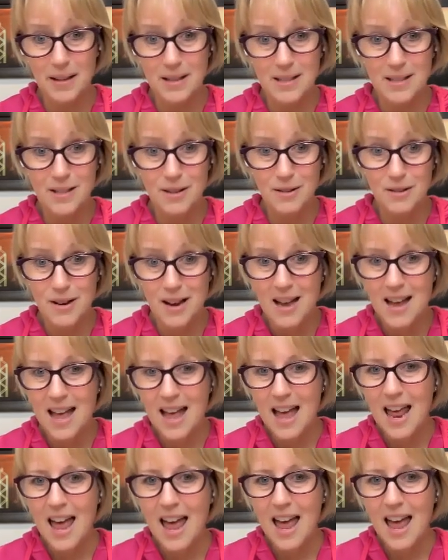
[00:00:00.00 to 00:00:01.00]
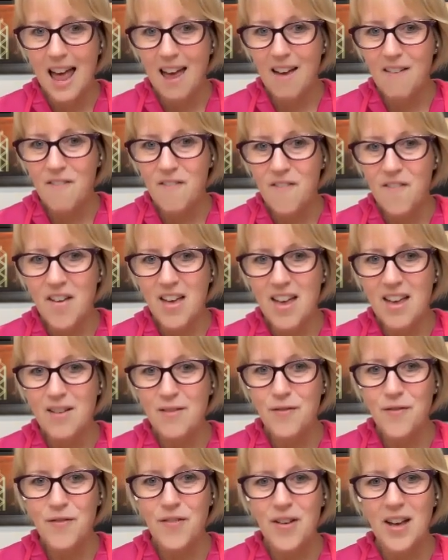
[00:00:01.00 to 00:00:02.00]
So
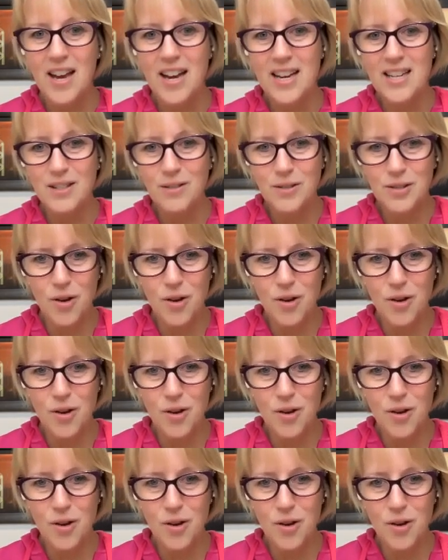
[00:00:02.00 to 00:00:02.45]
if Hazel's